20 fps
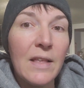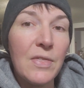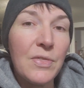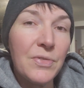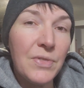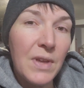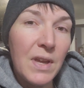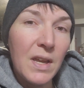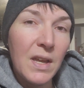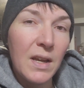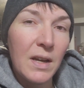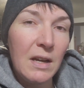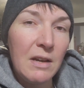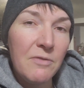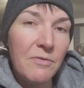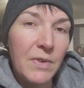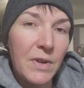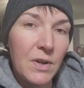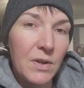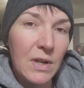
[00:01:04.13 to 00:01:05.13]
I think
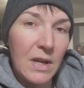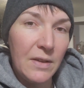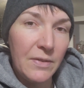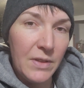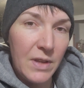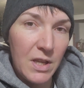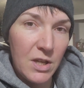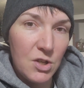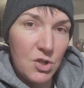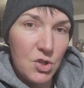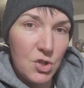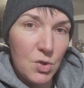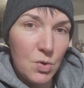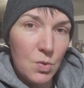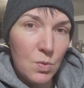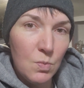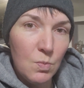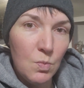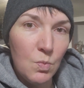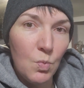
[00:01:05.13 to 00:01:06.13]
I figured out the
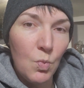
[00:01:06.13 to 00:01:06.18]
issue.